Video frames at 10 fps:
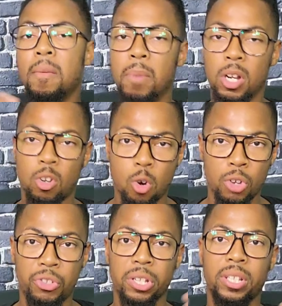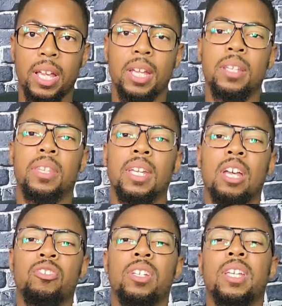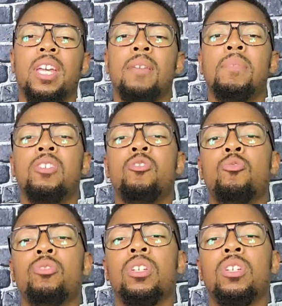But of course, just like anything else, they can be used